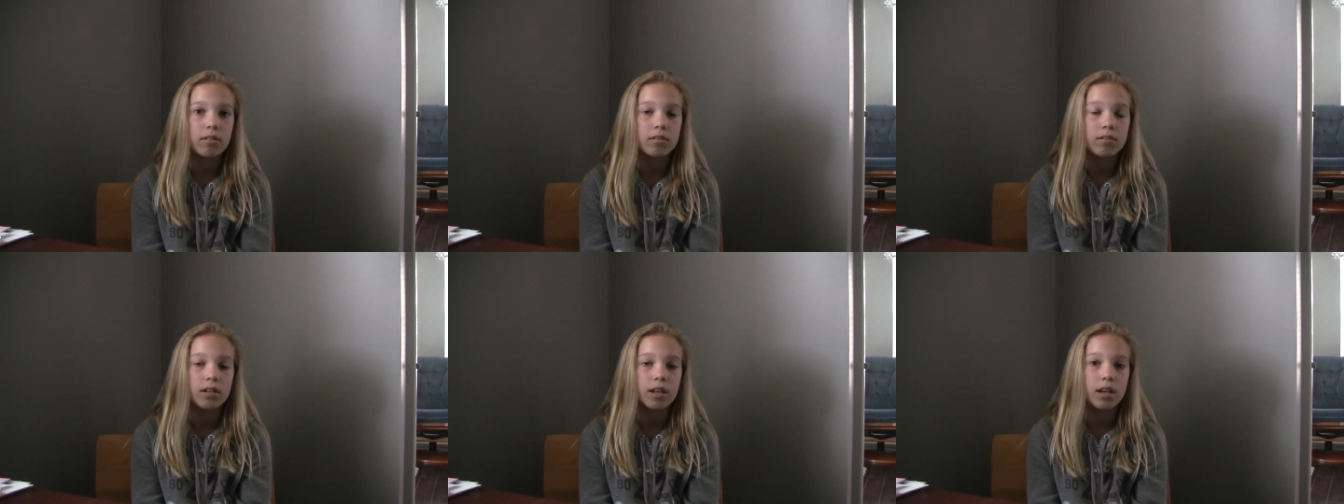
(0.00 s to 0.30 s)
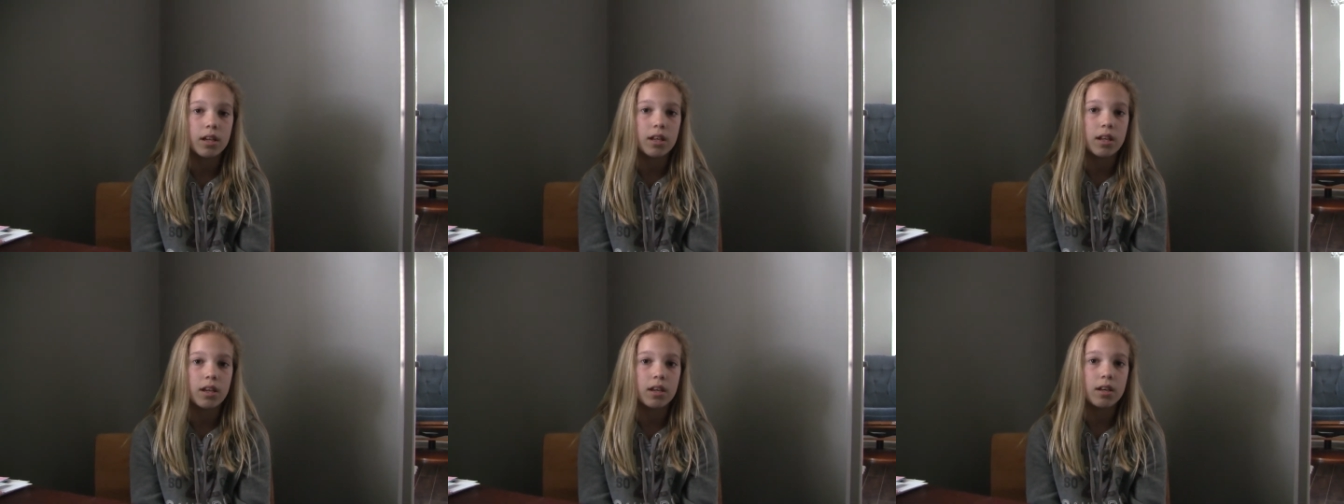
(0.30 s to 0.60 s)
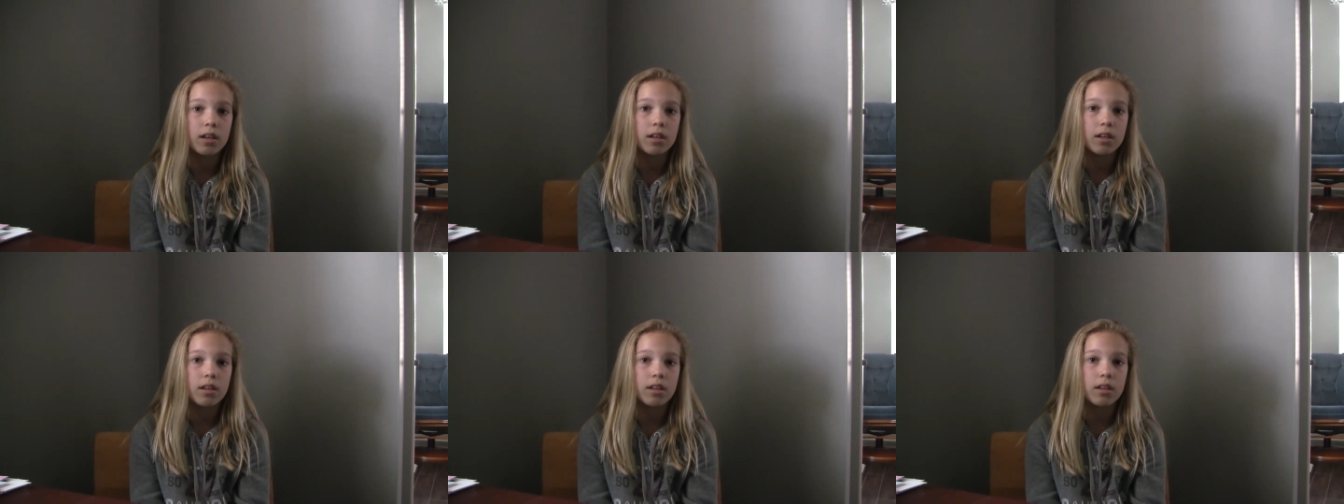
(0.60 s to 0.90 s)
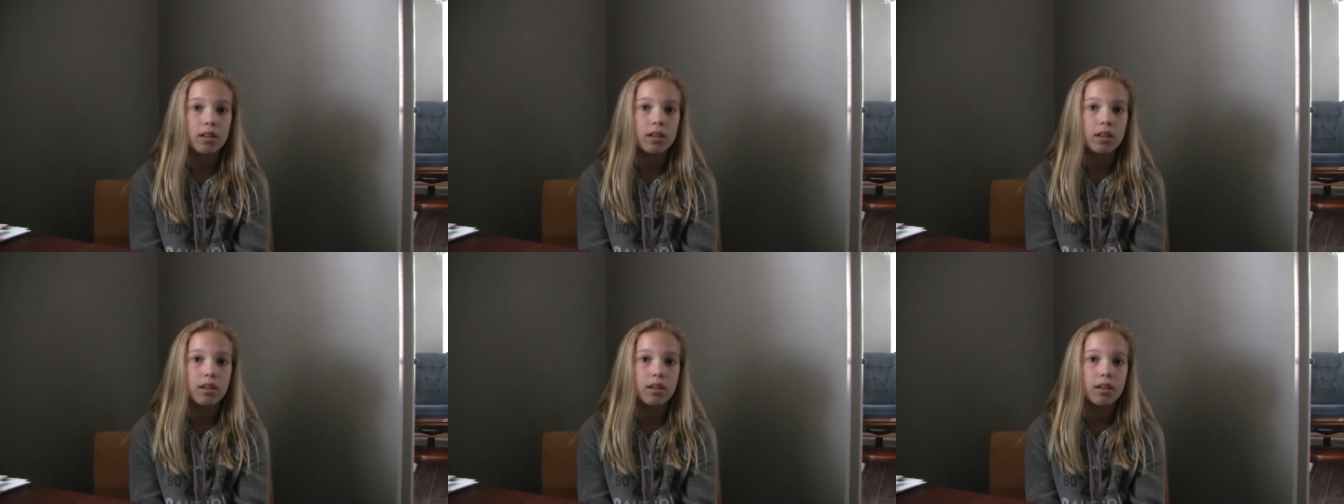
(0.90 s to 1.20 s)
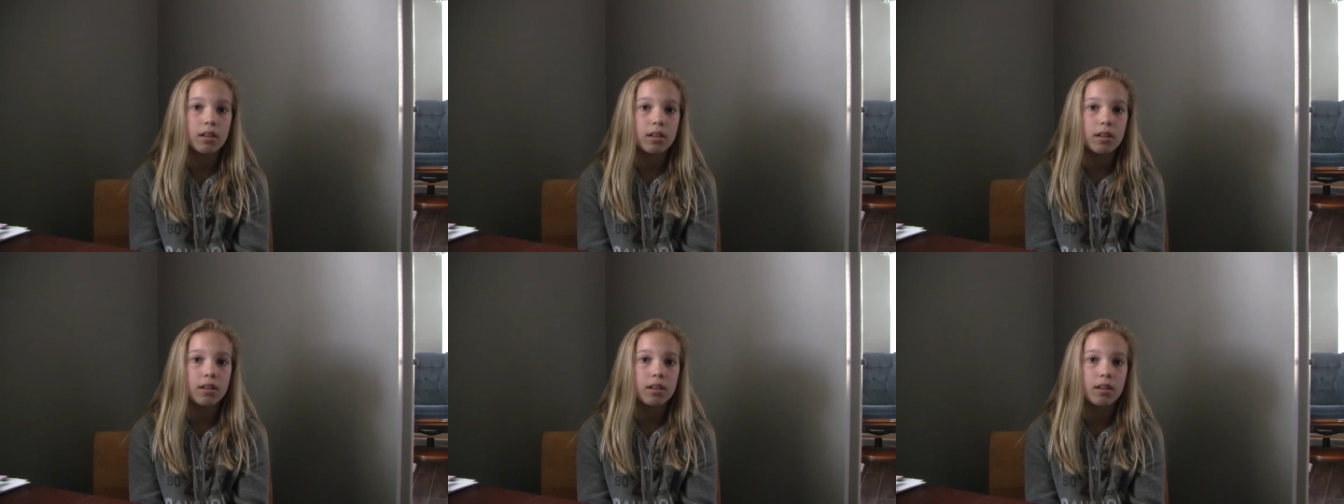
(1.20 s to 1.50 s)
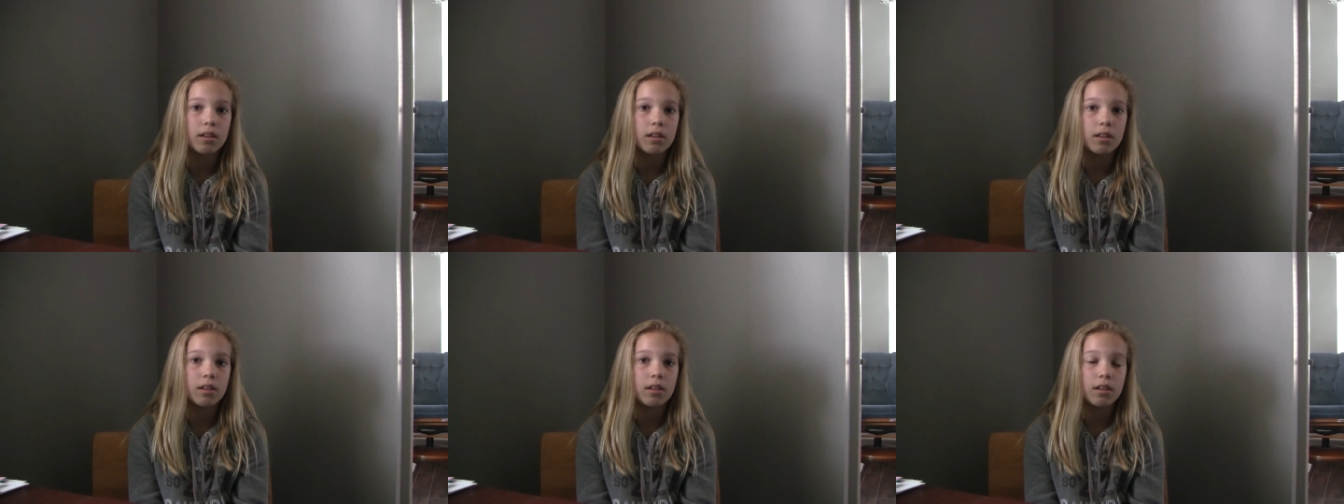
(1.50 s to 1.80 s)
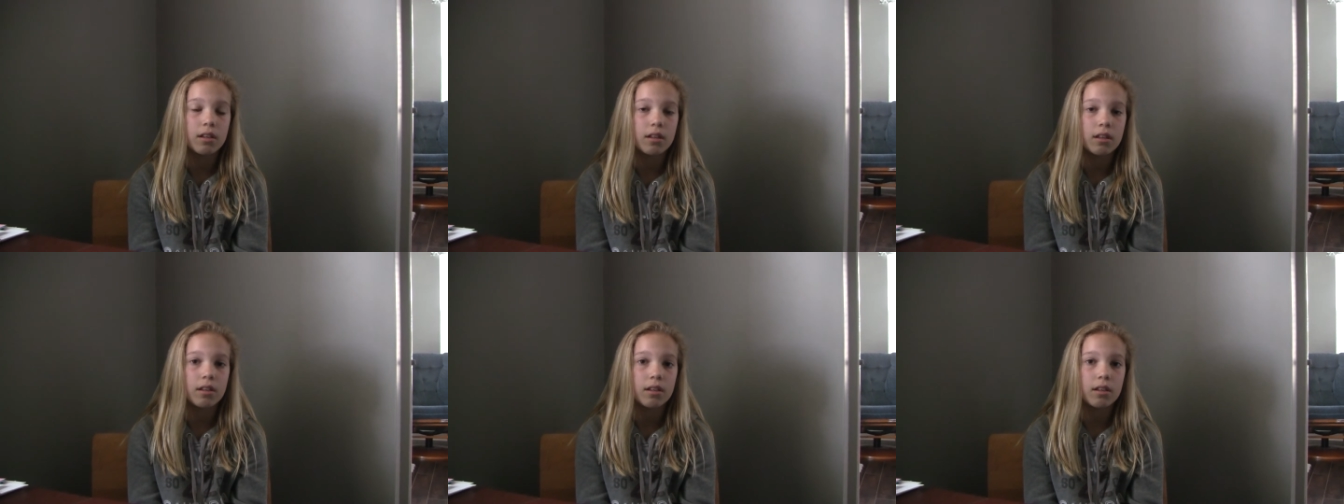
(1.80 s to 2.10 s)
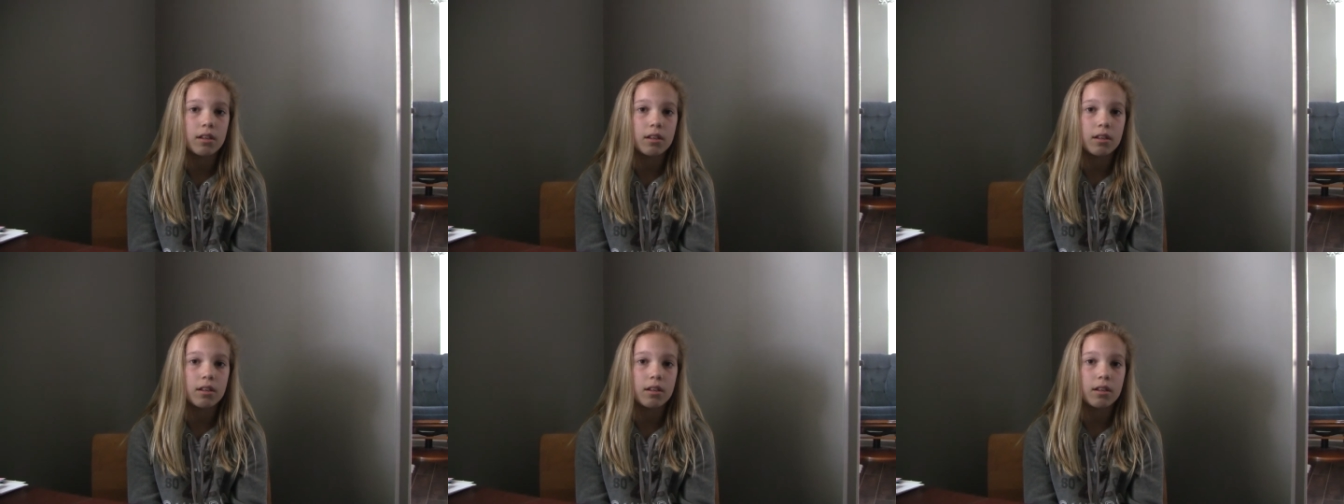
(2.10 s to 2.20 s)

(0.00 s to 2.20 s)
Danny. Oh.